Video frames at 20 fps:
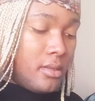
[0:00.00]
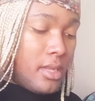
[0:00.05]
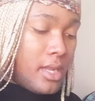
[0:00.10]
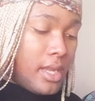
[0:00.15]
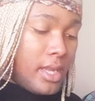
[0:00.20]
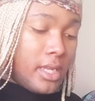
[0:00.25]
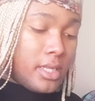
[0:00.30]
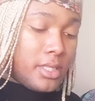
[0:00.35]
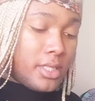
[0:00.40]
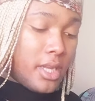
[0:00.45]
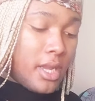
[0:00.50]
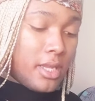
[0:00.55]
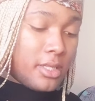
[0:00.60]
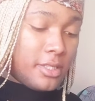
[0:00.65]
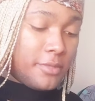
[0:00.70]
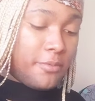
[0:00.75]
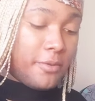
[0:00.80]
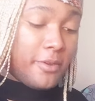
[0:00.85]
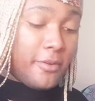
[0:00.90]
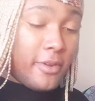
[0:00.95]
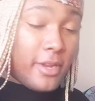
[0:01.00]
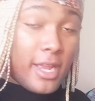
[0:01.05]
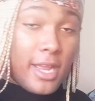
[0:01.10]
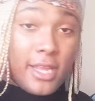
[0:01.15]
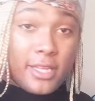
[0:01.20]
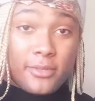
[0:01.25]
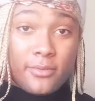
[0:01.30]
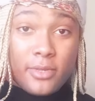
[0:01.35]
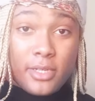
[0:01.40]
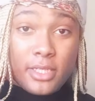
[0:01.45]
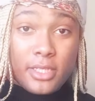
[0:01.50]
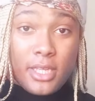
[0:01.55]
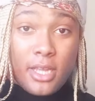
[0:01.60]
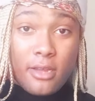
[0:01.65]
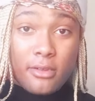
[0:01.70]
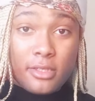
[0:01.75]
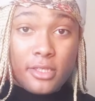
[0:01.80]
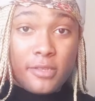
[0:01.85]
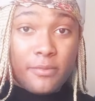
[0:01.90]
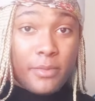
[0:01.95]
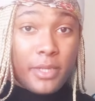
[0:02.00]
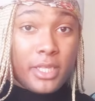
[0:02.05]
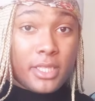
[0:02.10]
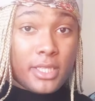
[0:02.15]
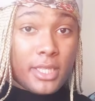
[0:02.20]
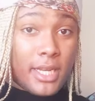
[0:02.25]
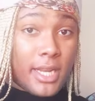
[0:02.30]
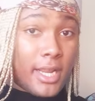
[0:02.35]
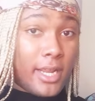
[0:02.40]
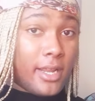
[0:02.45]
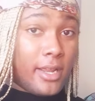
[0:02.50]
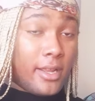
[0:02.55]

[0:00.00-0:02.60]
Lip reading: I guess y'all spirit guys want to talk to me today,